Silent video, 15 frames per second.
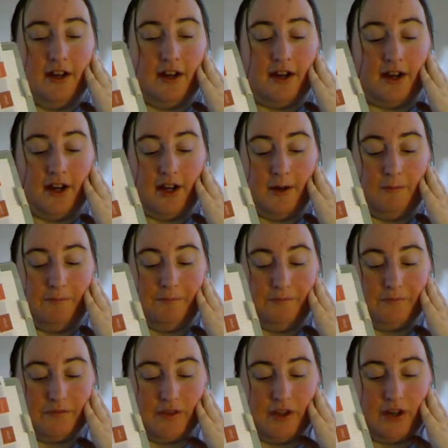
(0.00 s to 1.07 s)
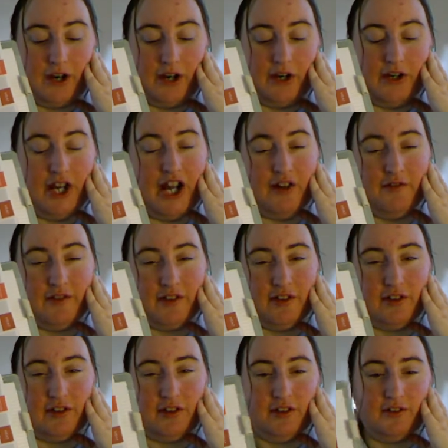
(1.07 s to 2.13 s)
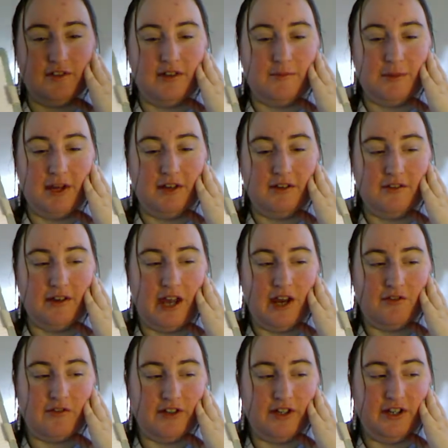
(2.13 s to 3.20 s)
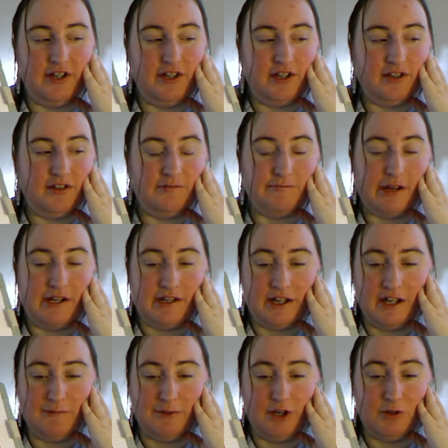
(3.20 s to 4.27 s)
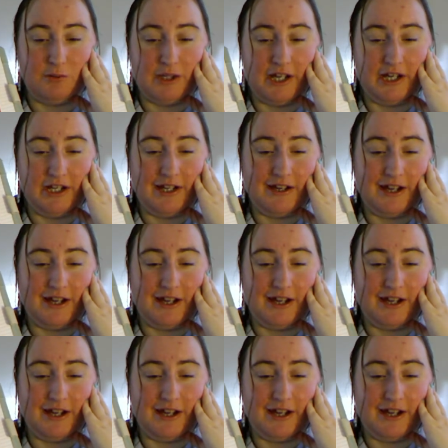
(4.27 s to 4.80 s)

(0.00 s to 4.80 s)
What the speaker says: I don't have to spend every Monday meal planning.